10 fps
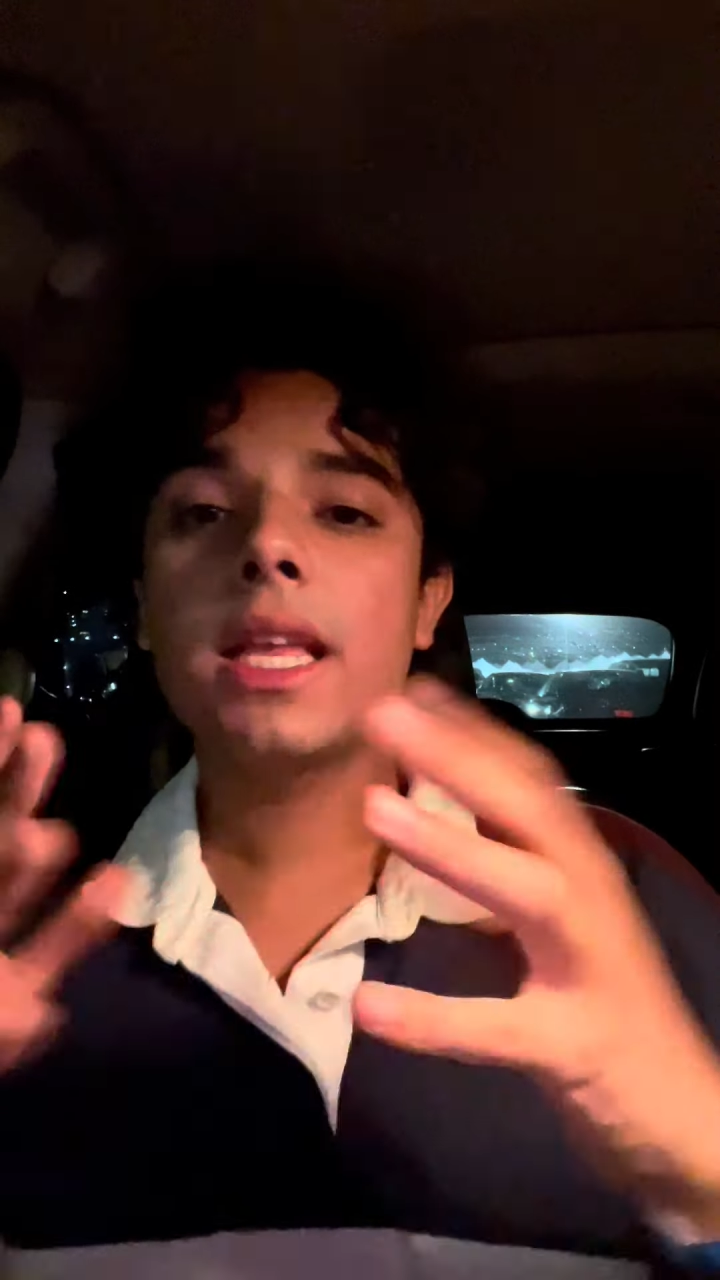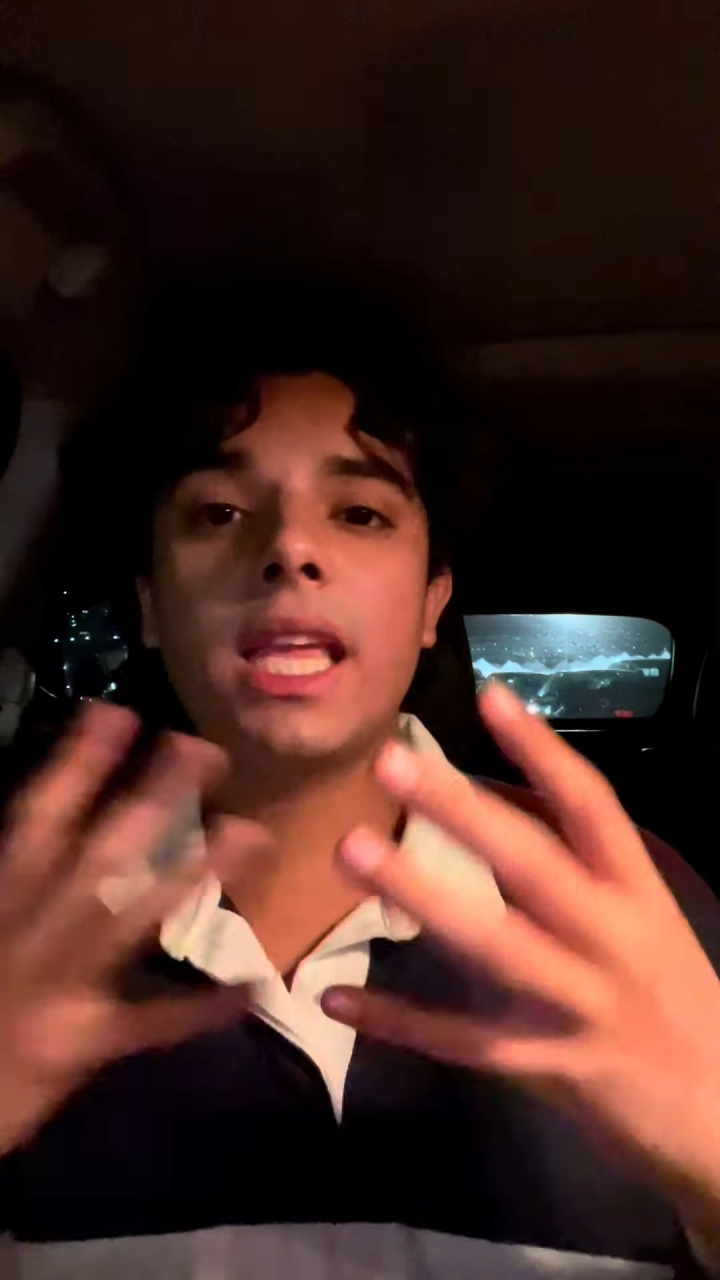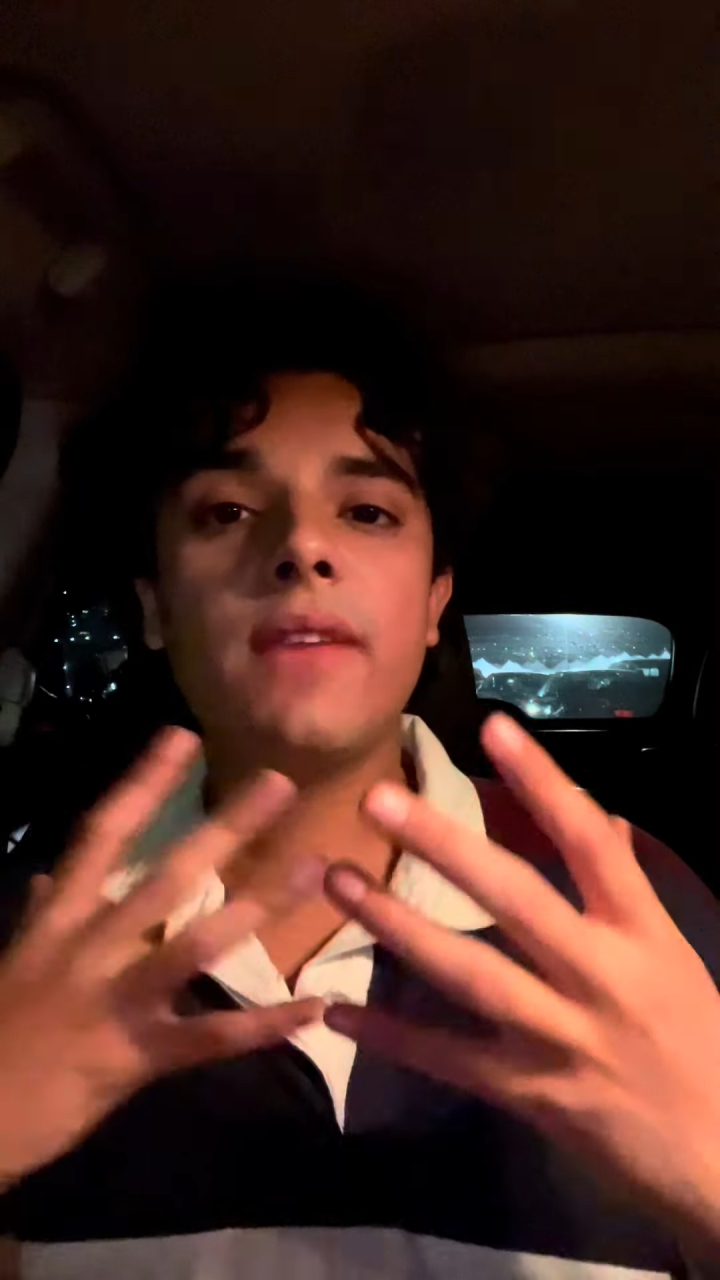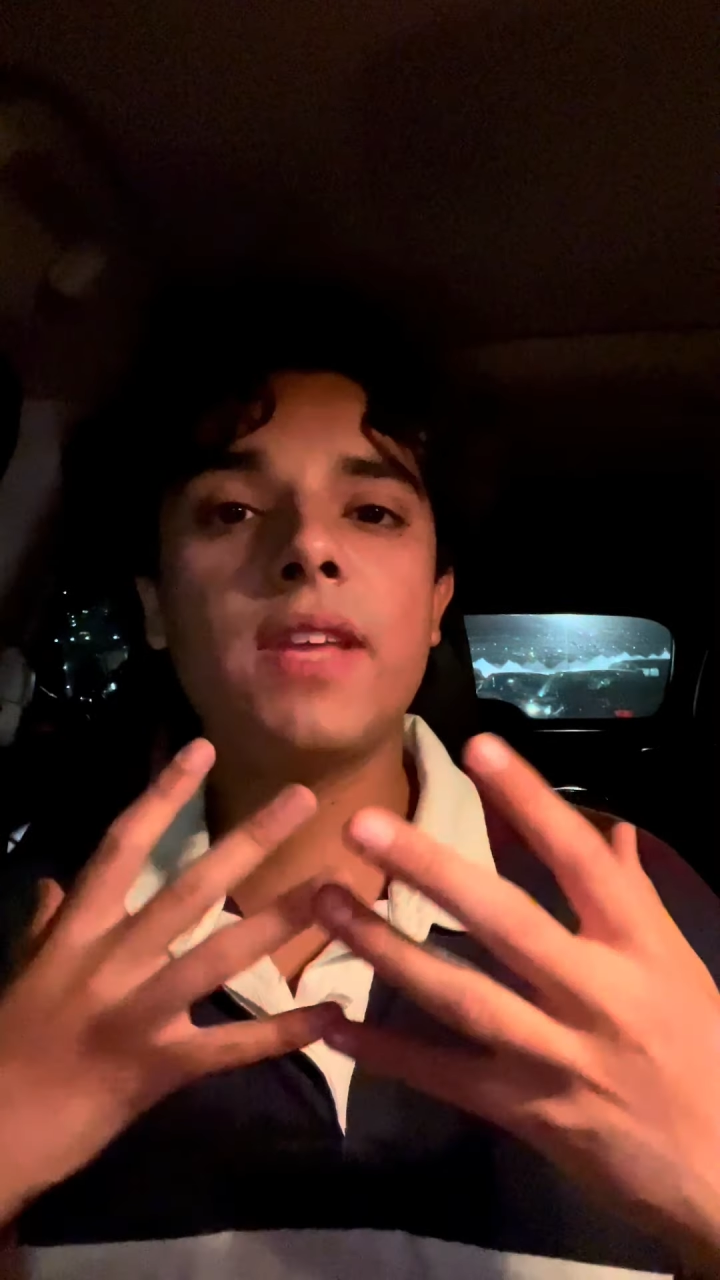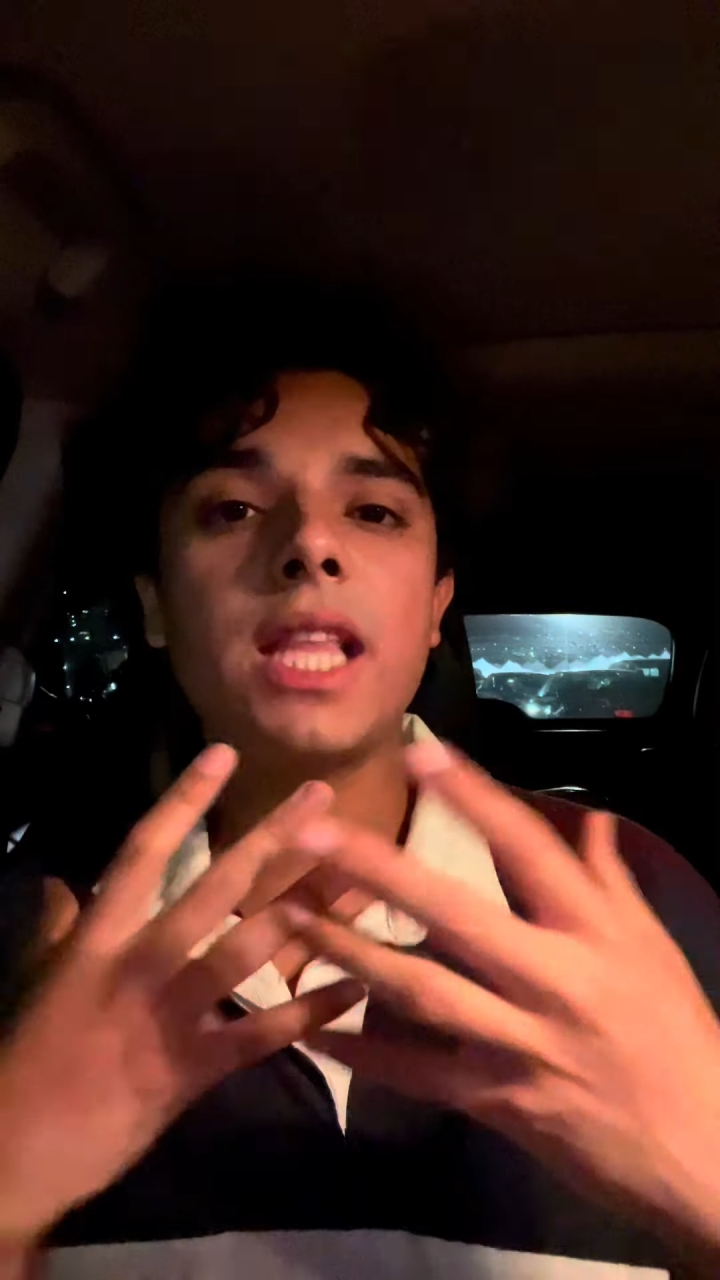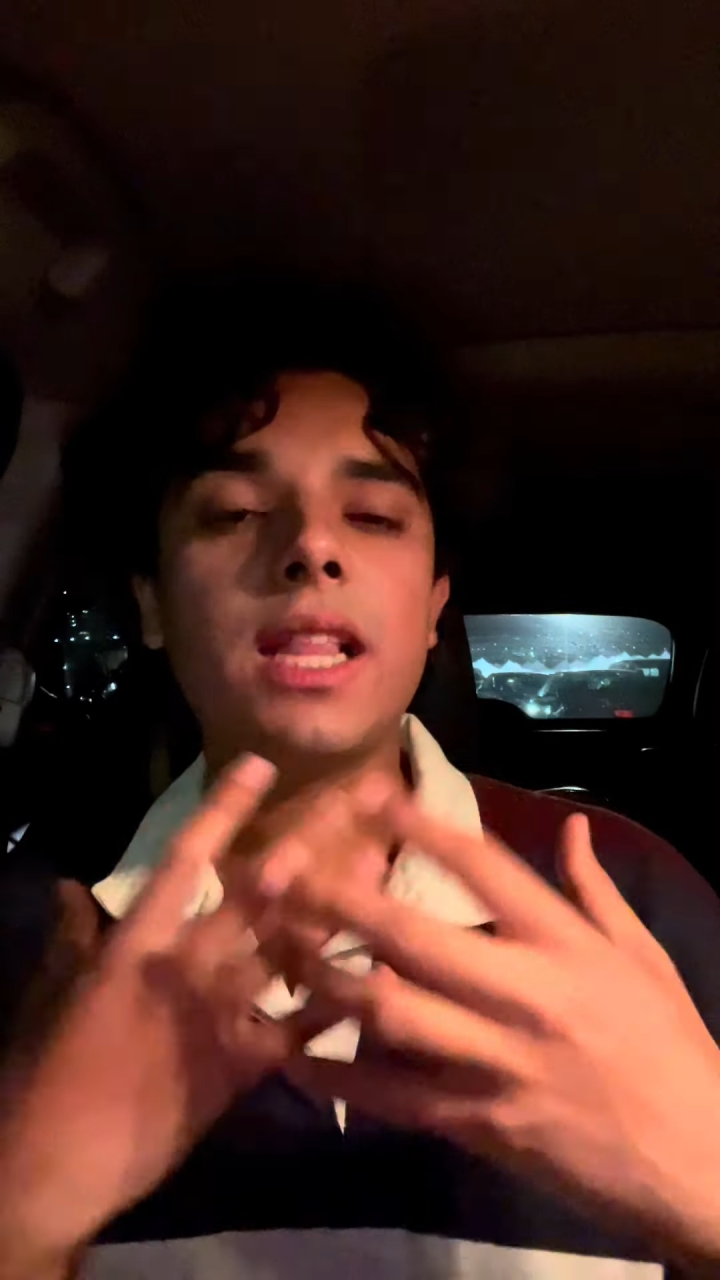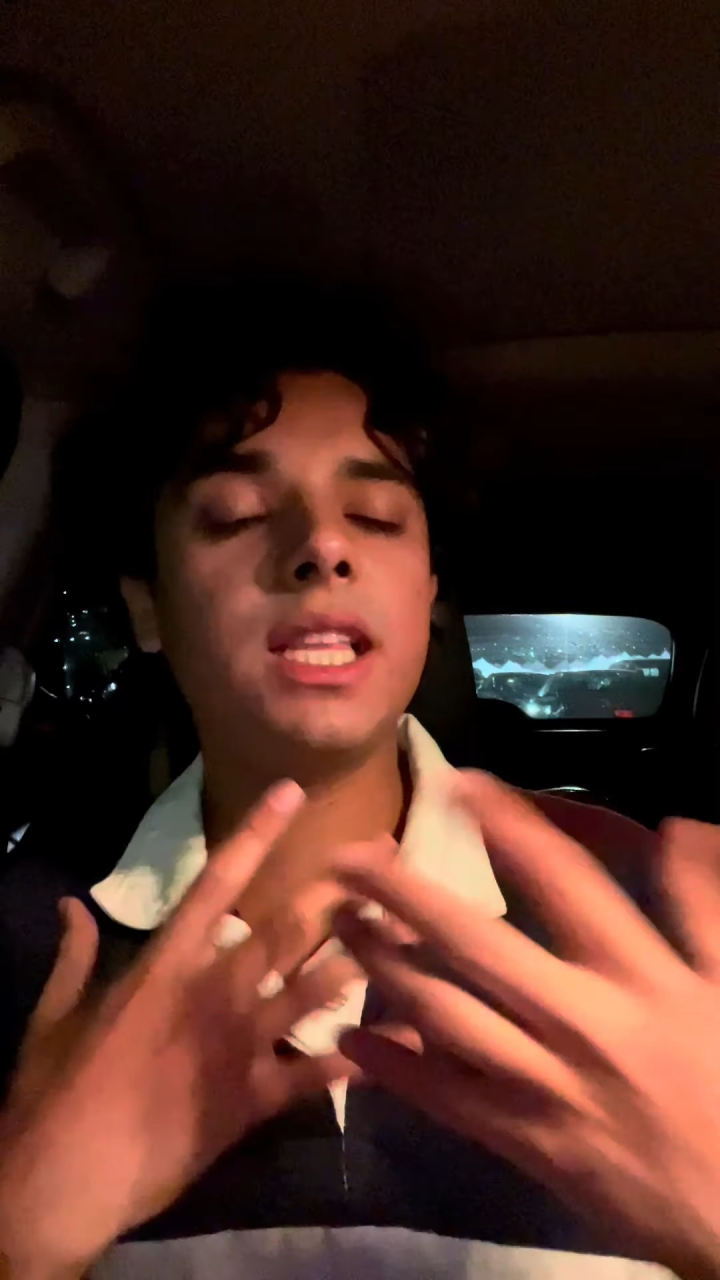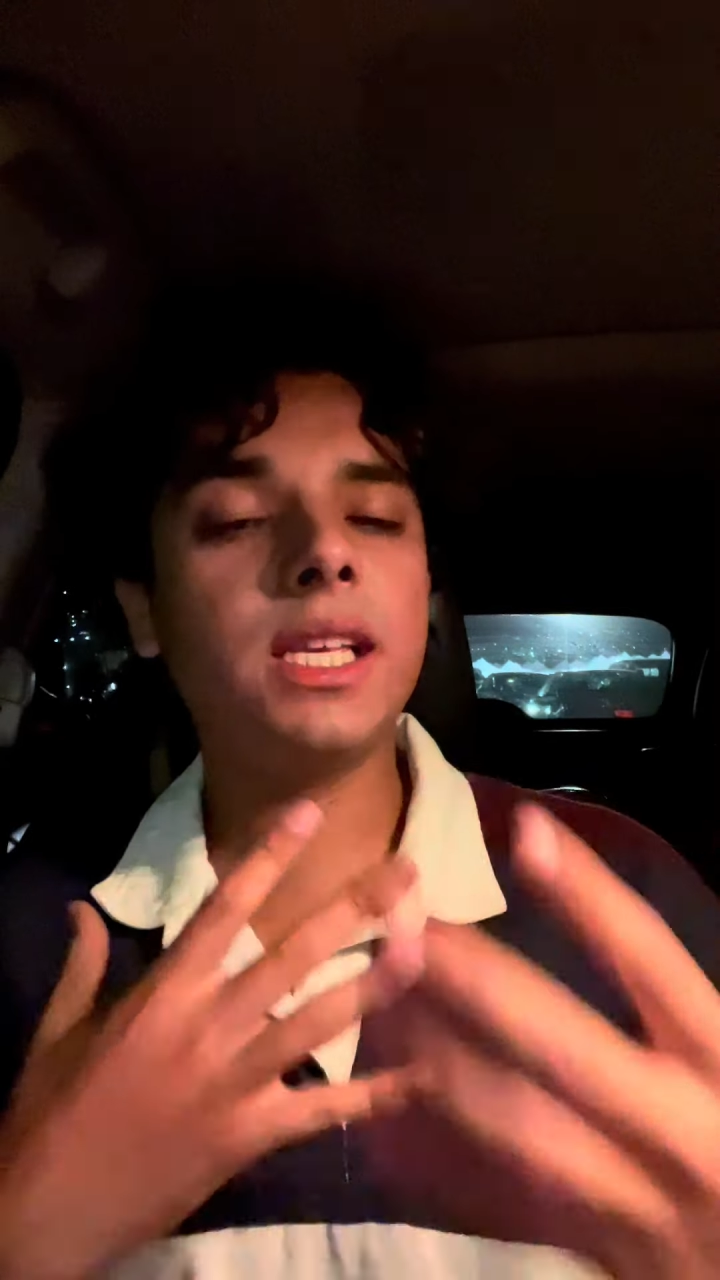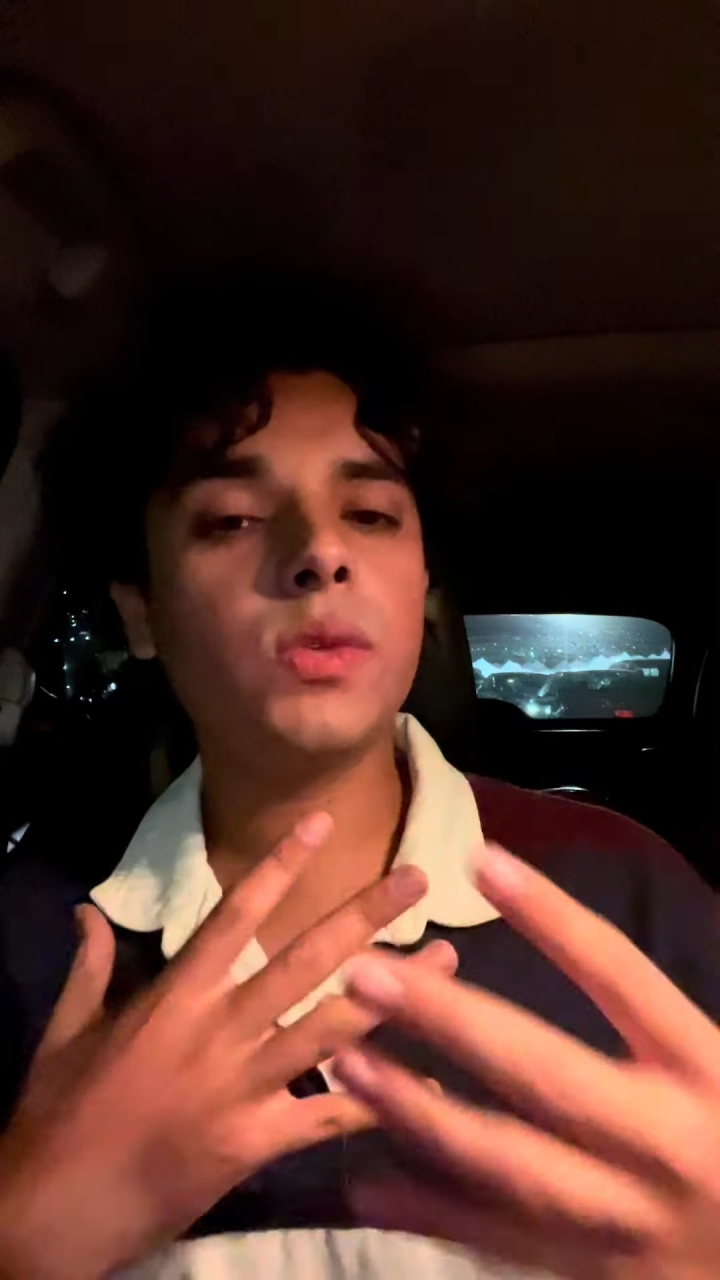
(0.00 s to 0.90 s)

given that this